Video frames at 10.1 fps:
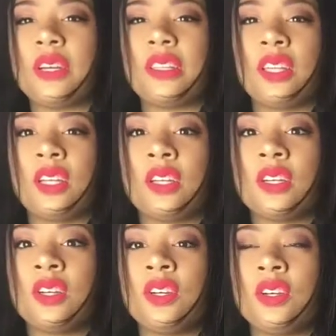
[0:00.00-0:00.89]
I think
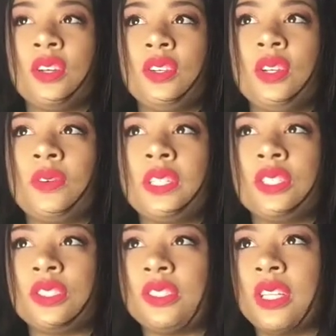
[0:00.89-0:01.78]
knowing
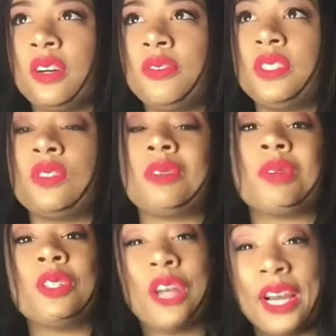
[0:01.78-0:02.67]
yourself and knowing
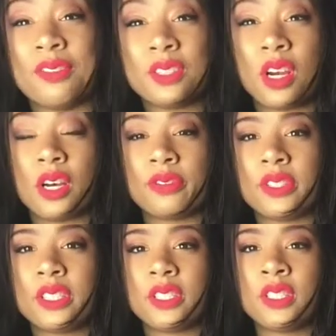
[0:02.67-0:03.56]
what you have to
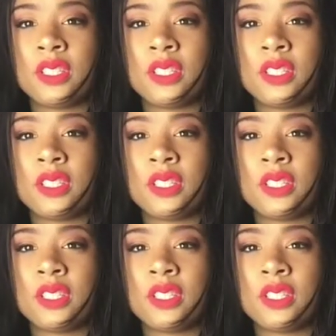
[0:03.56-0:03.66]
offer,